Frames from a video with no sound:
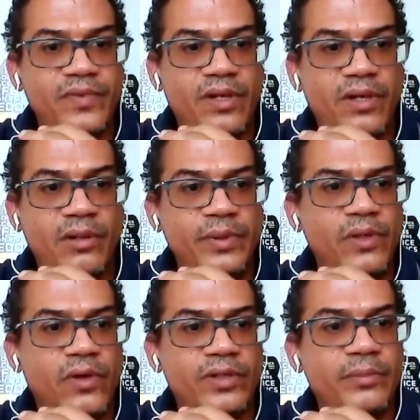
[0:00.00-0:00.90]

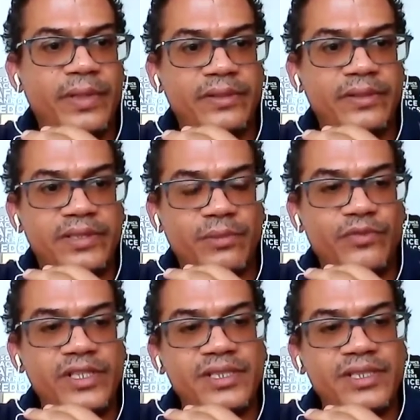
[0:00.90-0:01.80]
harping on about some
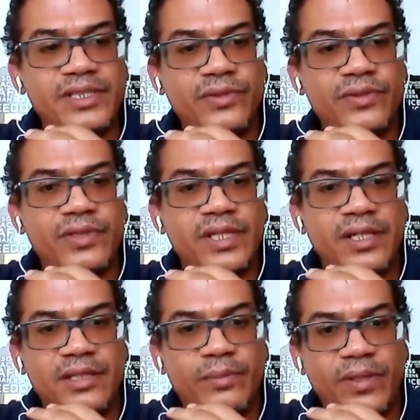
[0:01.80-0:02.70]
of these issues,
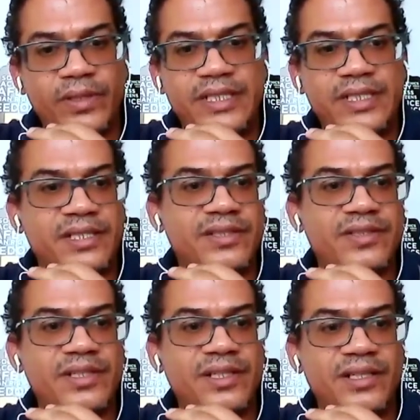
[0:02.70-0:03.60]

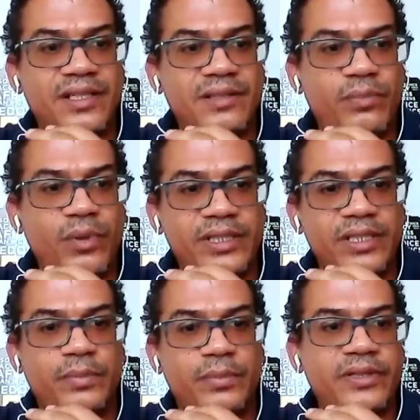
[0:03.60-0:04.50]
politicians and
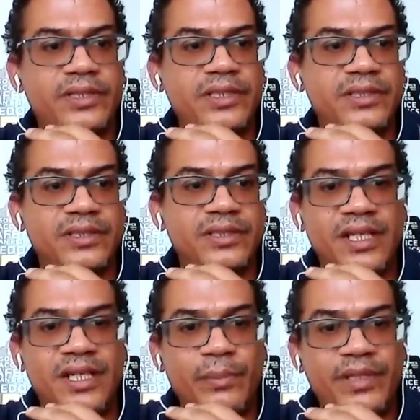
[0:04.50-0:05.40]
political parties and
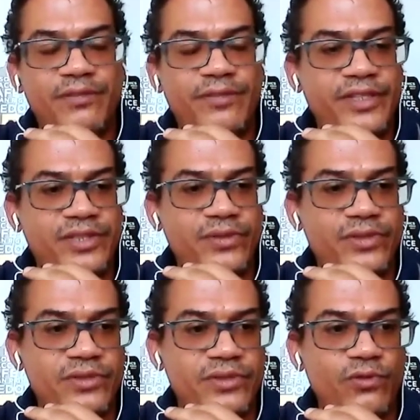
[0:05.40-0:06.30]

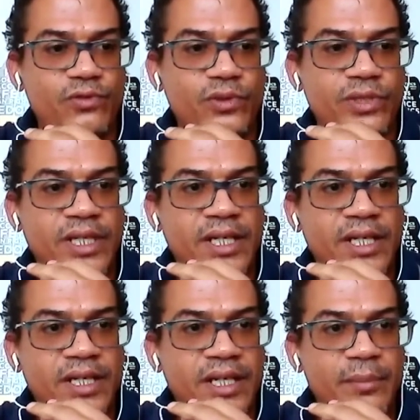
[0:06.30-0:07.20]
manifestos and so forth.
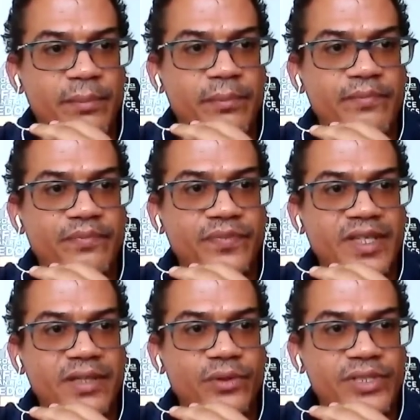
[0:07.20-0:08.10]

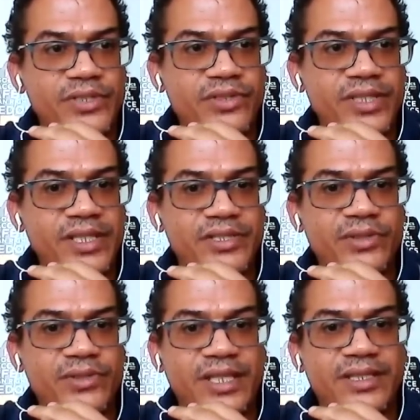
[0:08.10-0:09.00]
These are the
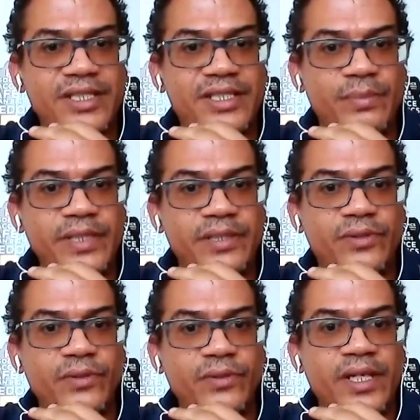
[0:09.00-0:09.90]
issues that they speak
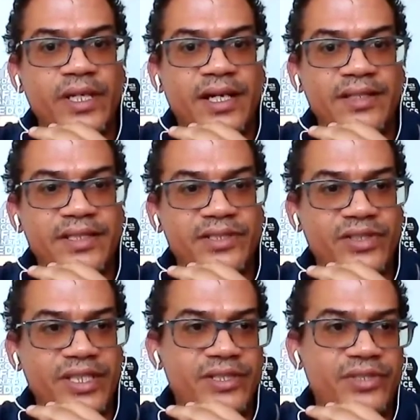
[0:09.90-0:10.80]
to, and these are
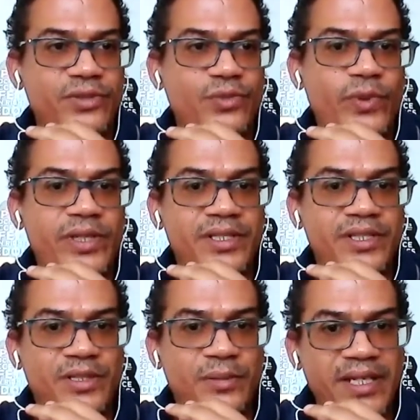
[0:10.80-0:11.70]
the issues where
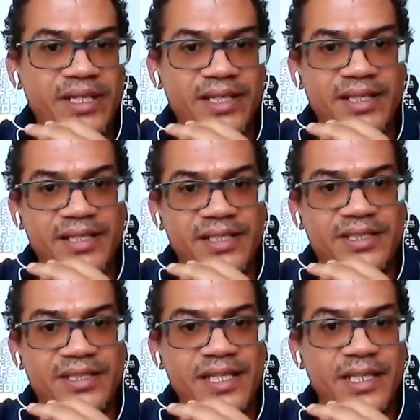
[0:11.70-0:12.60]
spending
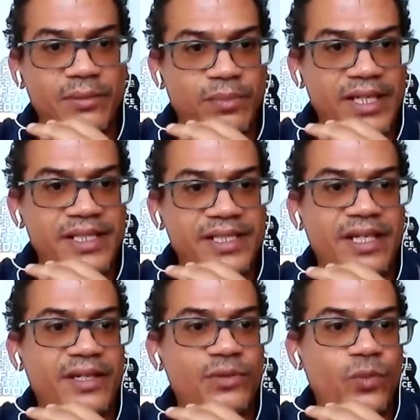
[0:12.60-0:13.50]
is taking place
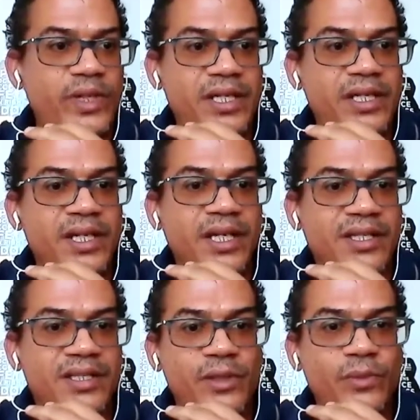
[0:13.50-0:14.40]
and where
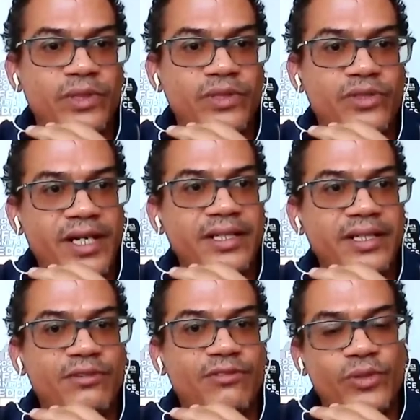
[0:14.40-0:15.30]
they will try
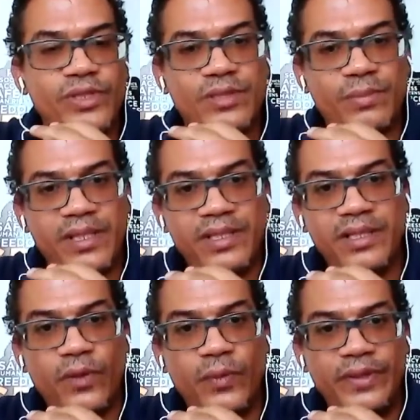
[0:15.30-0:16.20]
and influence
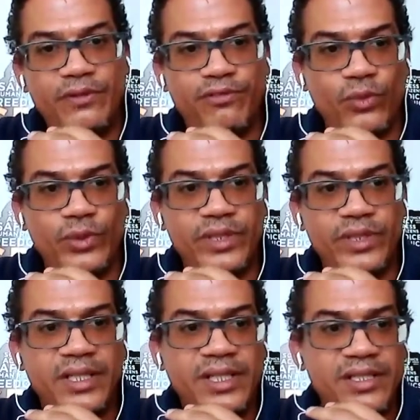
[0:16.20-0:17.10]
spending going
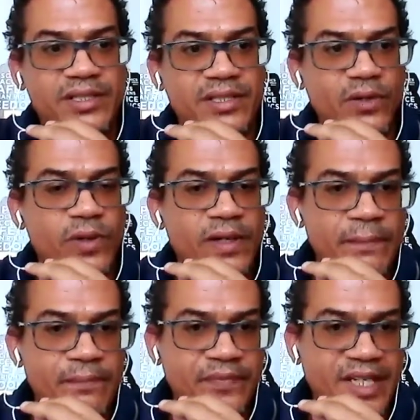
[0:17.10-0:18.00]
forward.
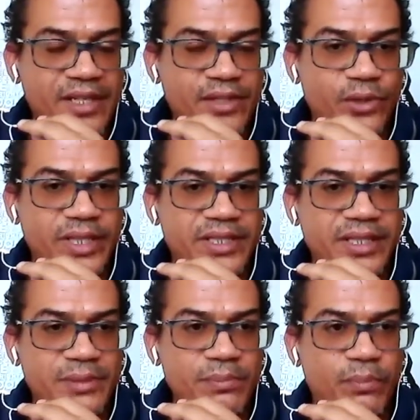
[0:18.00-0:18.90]
So,
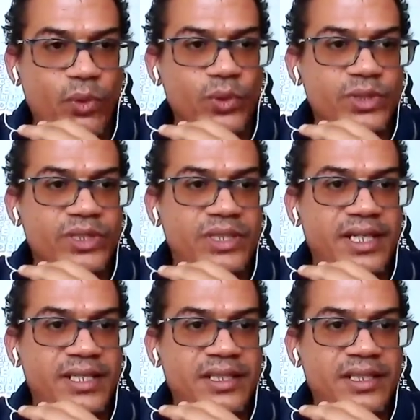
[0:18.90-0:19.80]
it's important
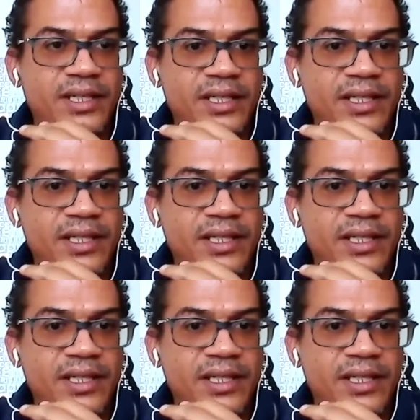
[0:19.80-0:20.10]
that,